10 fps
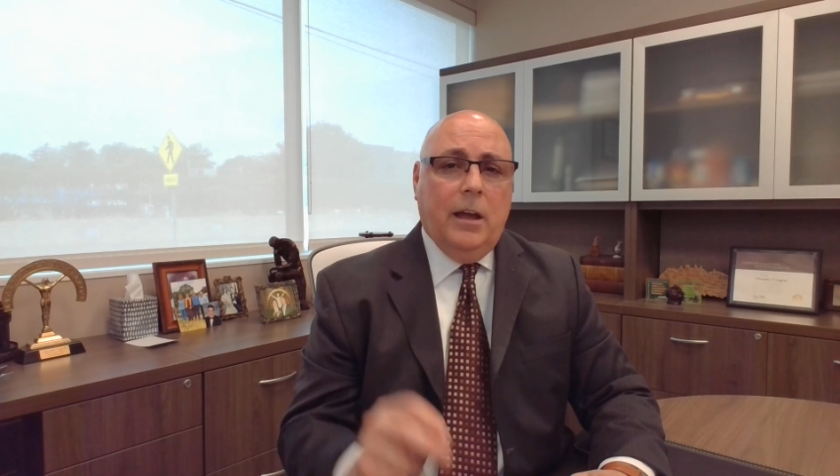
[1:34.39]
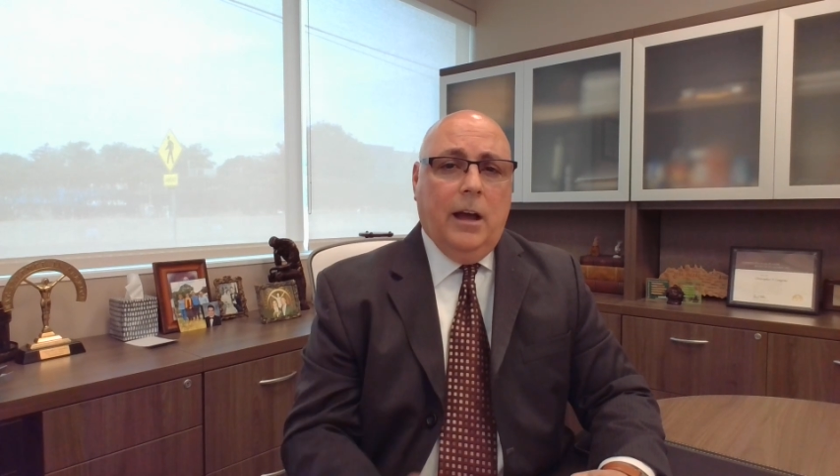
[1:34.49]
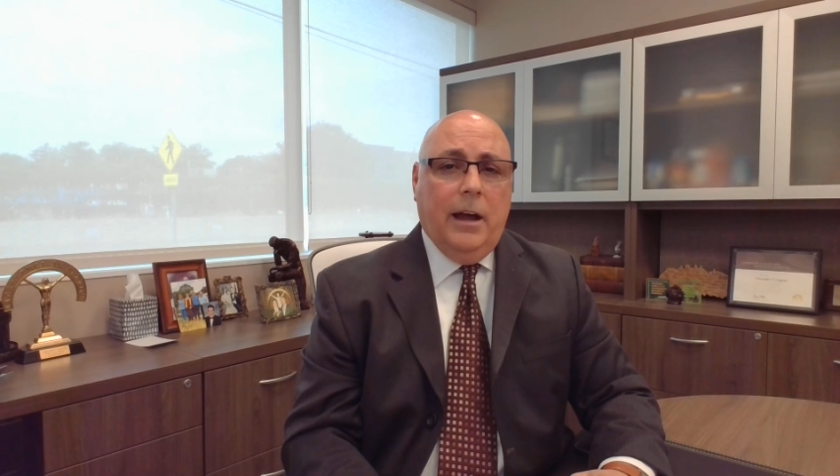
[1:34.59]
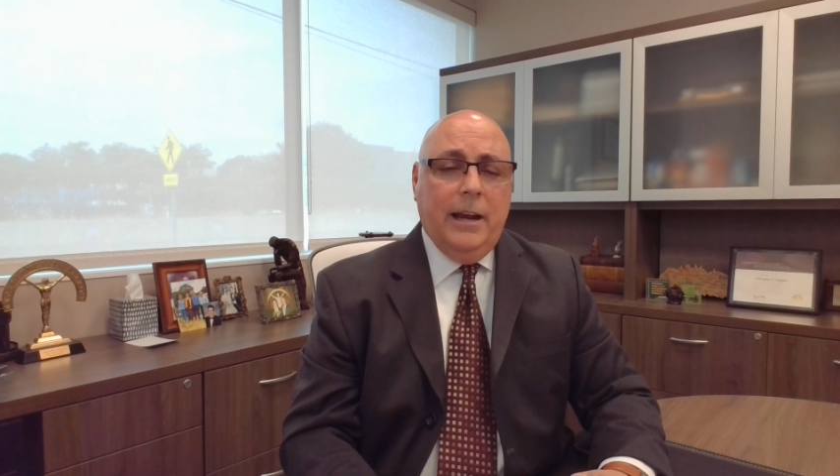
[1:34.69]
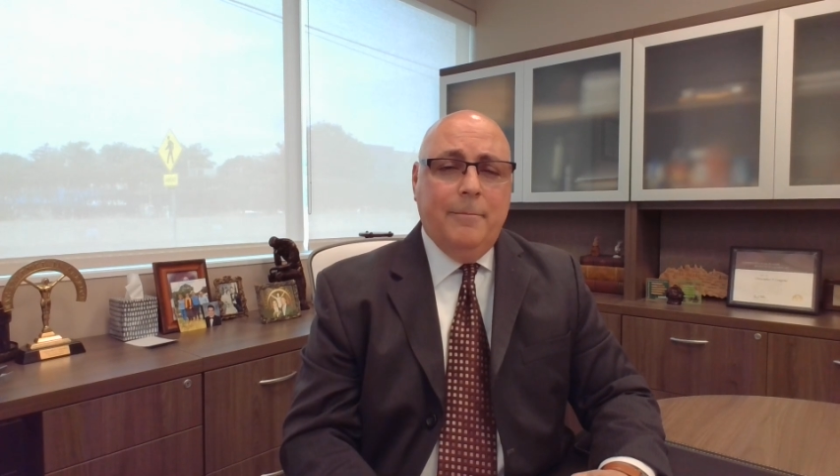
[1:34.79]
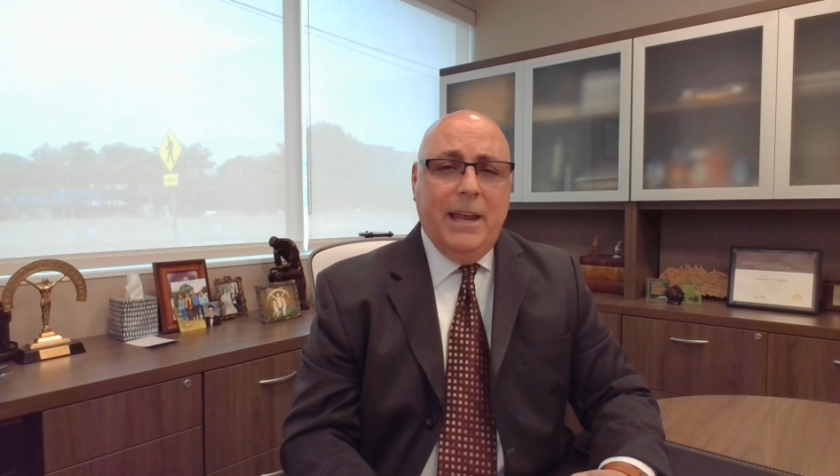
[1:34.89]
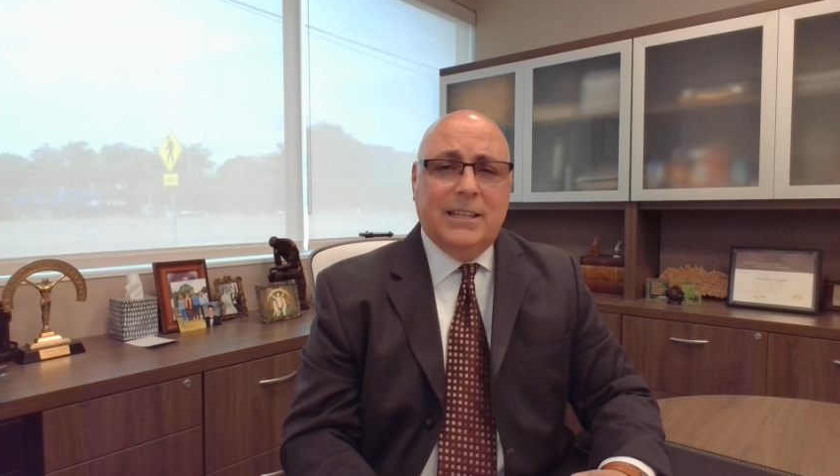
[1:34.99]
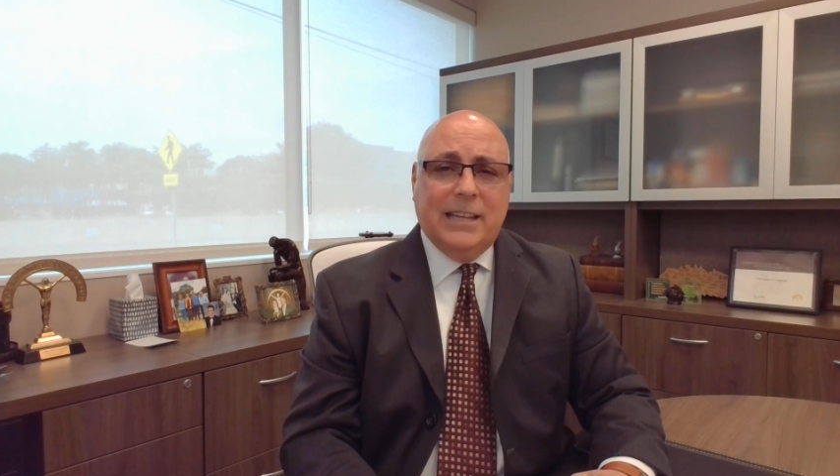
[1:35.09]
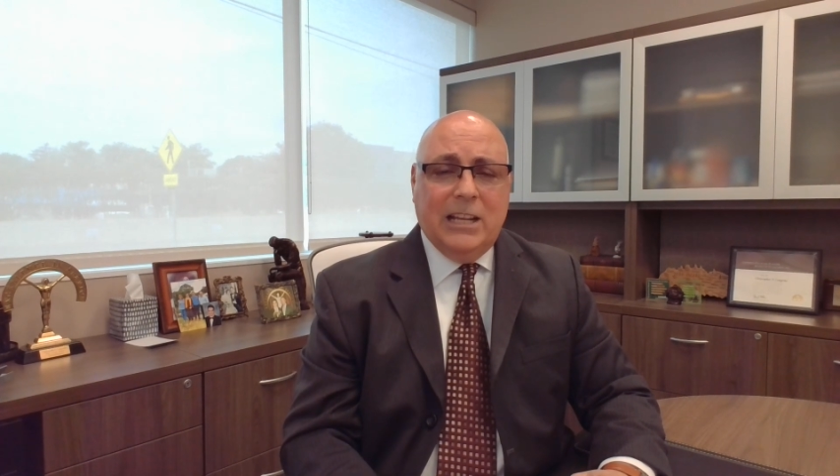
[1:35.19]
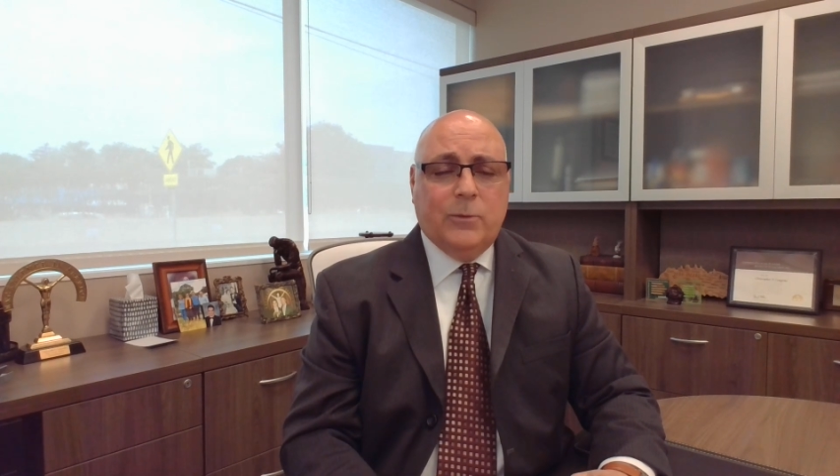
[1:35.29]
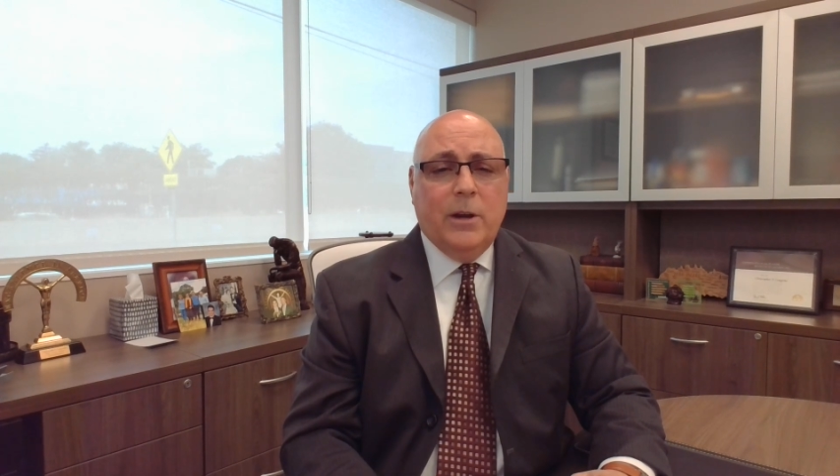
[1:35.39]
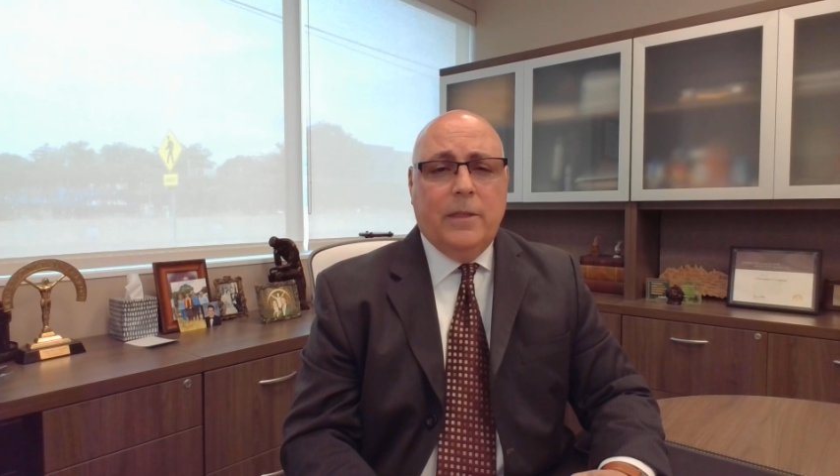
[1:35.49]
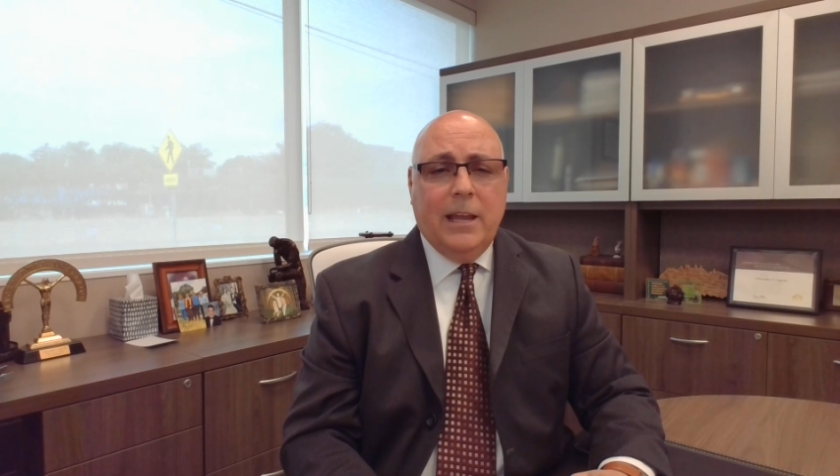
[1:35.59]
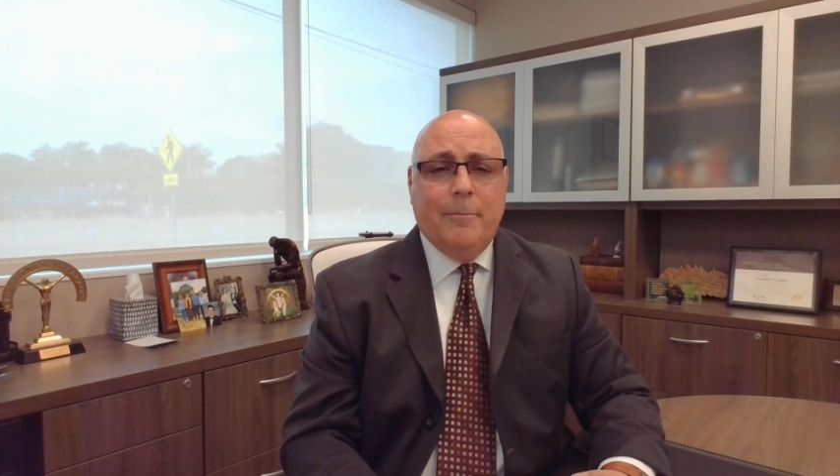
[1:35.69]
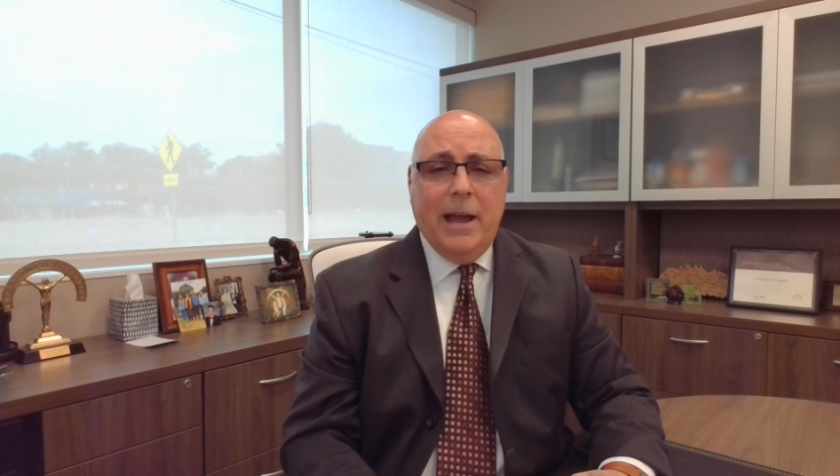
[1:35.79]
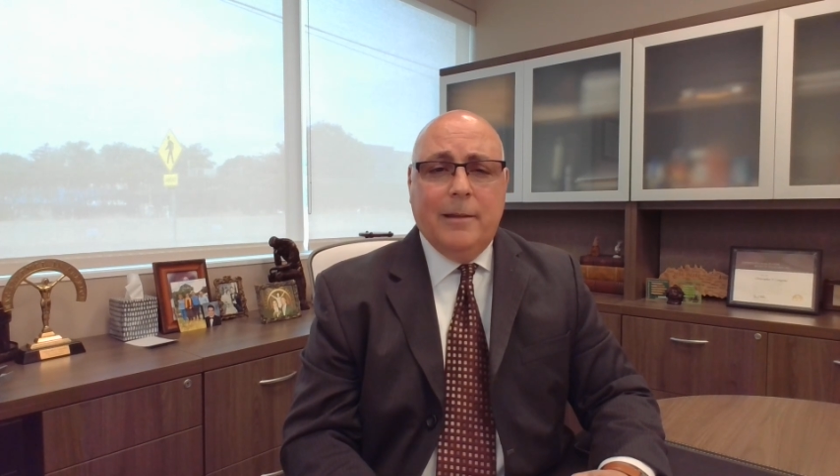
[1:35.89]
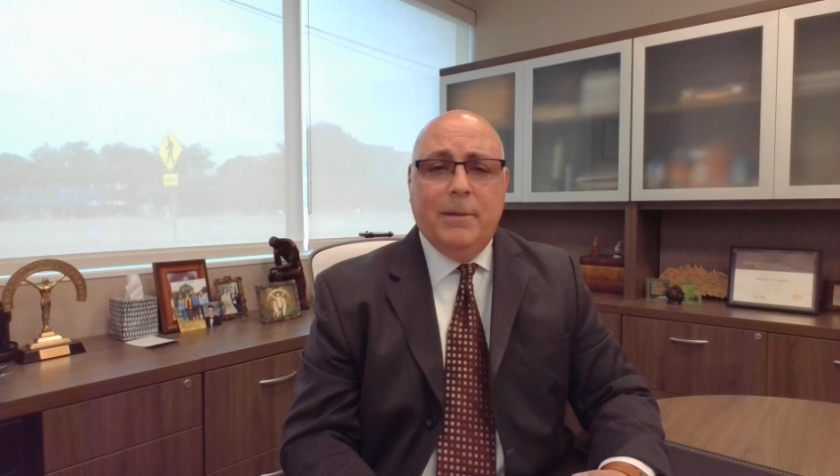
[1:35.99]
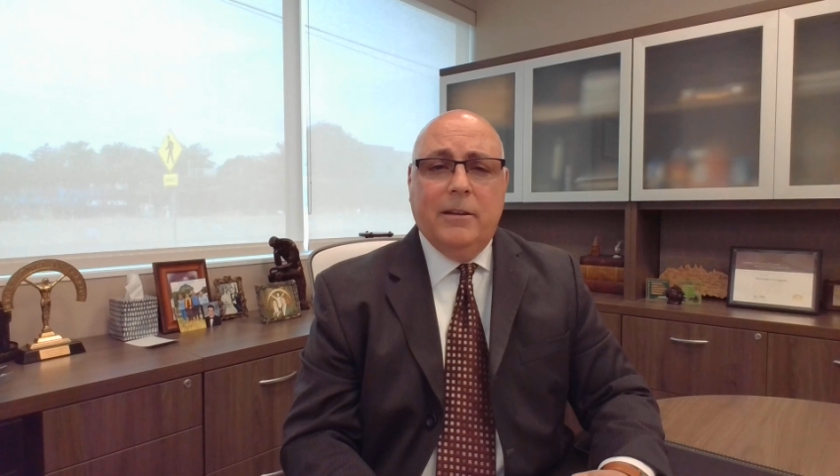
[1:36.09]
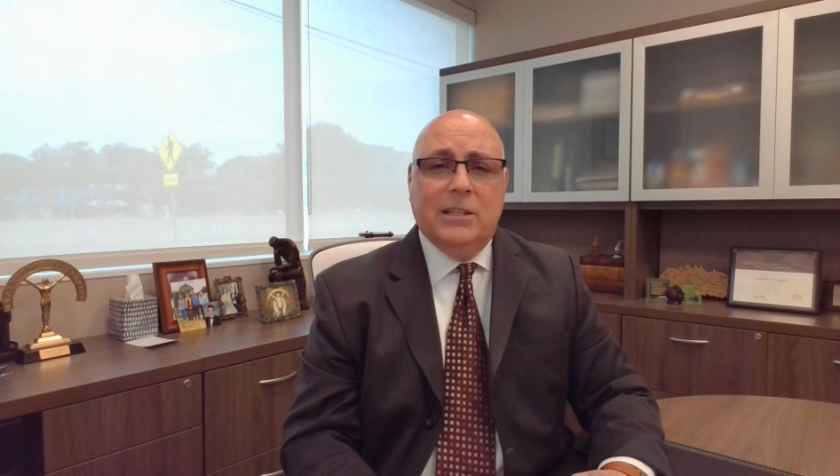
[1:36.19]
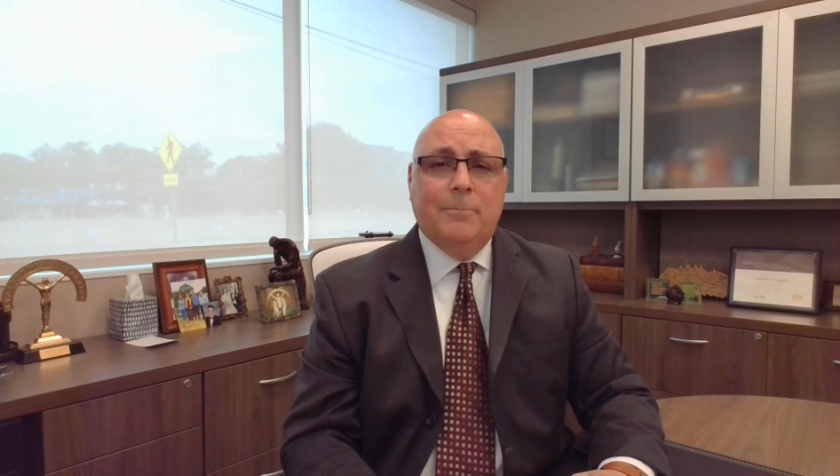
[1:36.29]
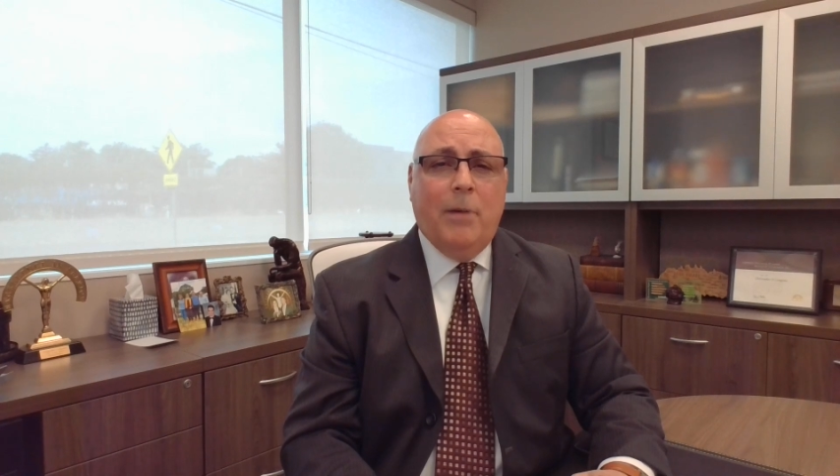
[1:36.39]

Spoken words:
And it makes sense when you think about it because the